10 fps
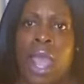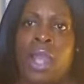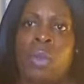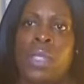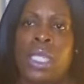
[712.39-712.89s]

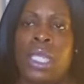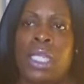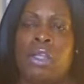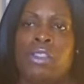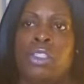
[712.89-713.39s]
How did we
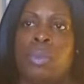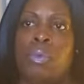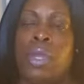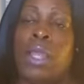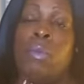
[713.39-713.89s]
get here to the
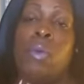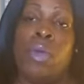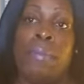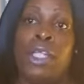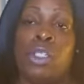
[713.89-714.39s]
point? And we
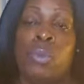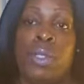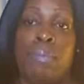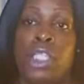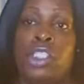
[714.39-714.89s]
want to make sure that
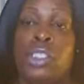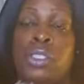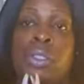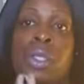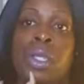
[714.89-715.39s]
we
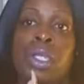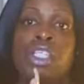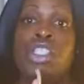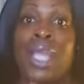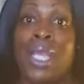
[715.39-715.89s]
mention
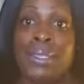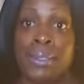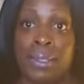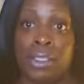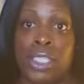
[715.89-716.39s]

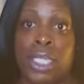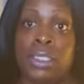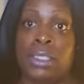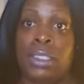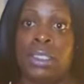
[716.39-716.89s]
Jason.
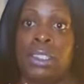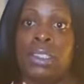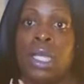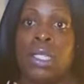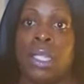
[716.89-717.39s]
Jason is the
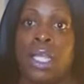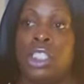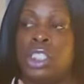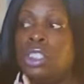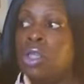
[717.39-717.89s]
son
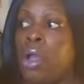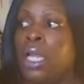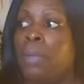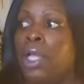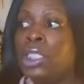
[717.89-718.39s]
that she's
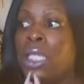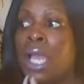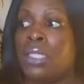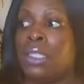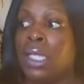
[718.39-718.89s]
talking about. She
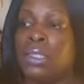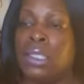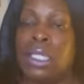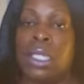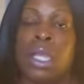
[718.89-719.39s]
has
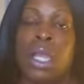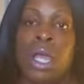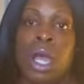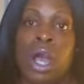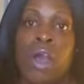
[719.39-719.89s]
custody
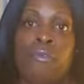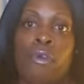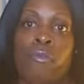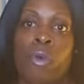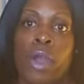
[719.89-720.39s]
of
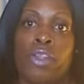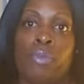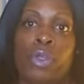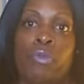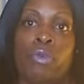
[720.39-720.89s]
her four
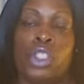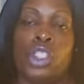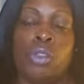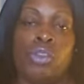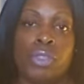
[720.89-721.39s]
other beautiful
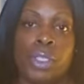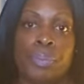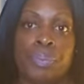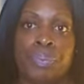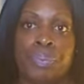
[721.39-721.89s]

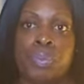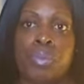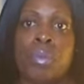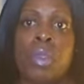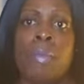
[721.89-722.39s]
children.
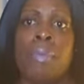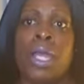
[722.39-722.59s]
Mm-hmm.